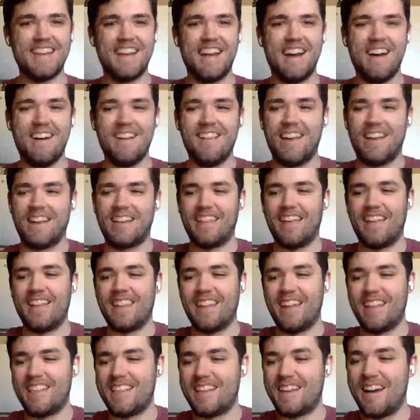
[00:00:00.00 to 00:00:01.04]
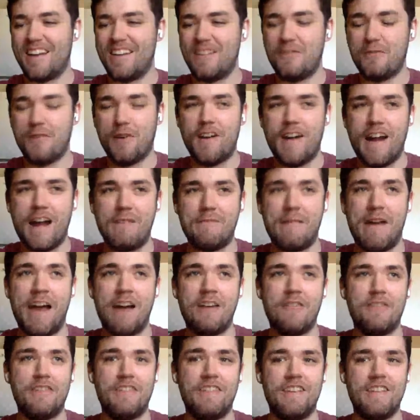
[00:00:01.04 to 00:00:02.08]
you know, like that that's kind of where I'm
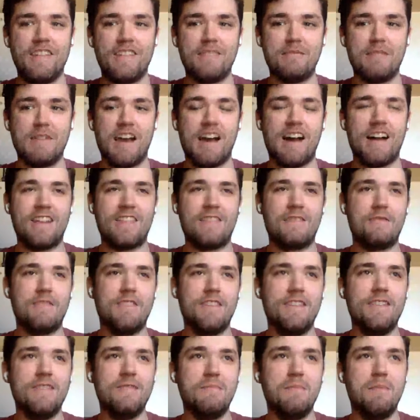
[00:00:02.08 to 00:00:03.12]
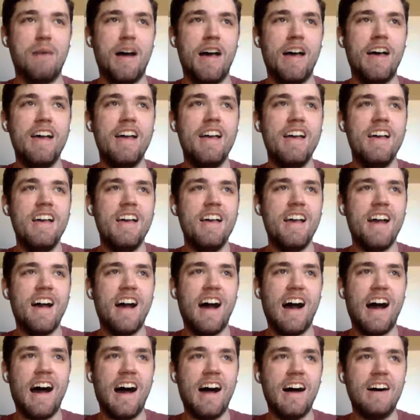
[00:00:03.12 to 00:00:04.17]
at with it, to be honest with you. But
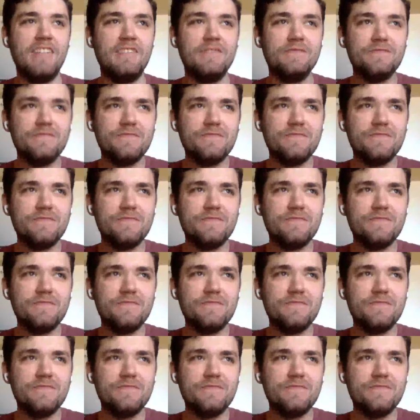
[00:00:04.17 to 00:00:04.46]
uh,